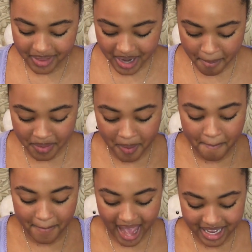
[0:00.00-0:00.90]
but then I put
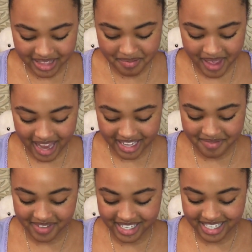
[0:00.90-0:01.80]
them back in the
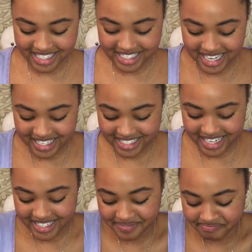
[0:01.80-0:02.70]
packet because I was
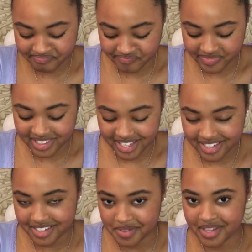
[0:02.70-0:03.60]
like, mm,
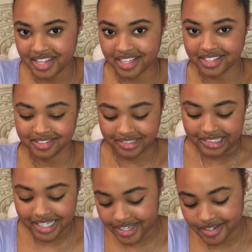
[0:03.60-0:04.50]
let's do the
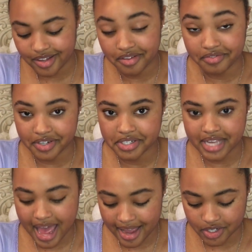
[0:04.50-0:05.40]
Claire's haul
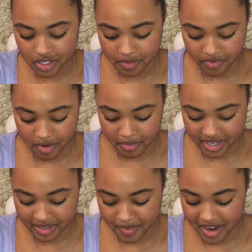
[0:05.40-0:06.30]
first, actually, before
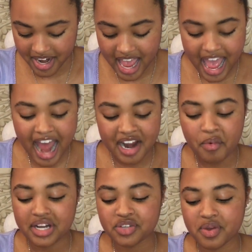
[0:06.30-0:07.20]
putting them on. And I
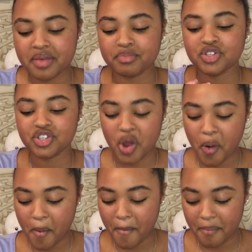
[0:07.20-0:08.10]
wanted to wear them
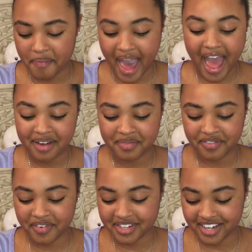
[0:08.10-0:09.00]
so bad
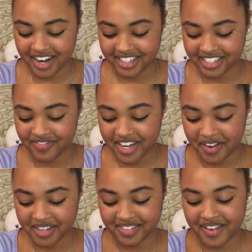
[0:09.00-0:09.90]
before starting this
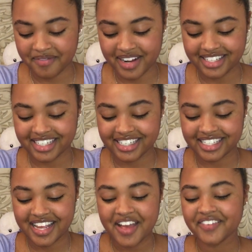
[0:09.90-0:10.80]
video because of my
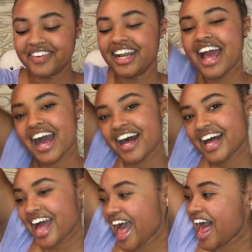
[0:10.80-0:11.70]
bracelets. But
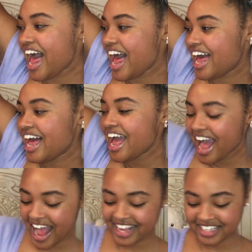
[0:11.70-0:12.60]
now, ah,
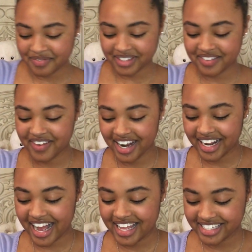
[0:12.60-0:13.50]
I get to put them on,
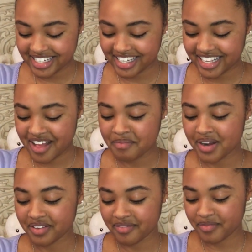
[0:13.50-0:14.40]
guys. I'll
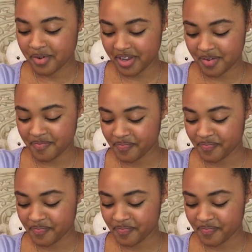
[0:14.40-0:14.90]
model them for you.